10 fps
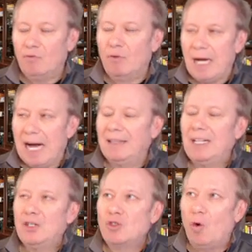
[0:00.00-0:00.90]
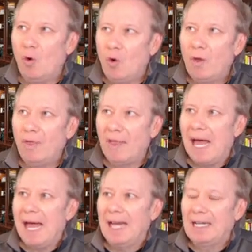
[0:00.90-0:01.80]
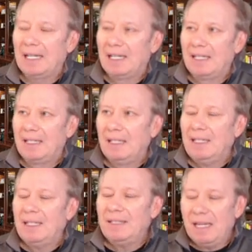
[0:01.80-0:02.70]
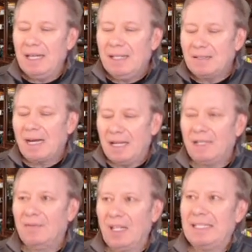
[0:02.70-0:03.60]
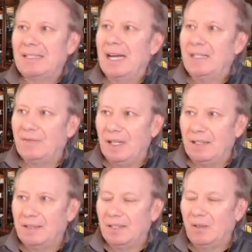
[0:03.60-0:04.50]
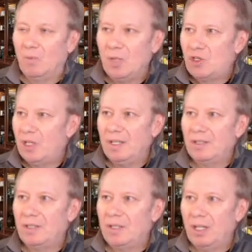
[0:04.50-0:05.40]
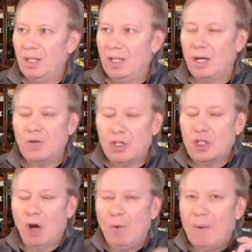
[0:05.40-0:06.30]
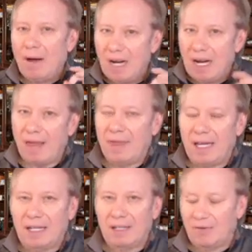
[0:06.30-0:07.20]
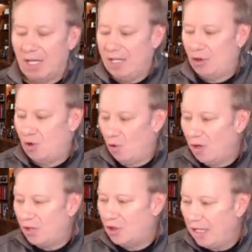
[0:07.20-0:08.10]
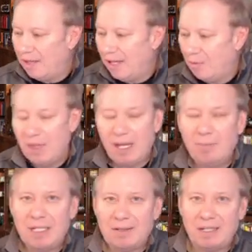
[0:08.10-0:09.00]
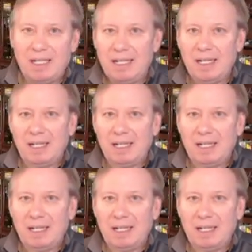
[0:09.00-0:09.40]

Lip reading: Rhode Island is all that. It is kind of like Seinfeld, which is, the show about nothing, right? George in there with NBC.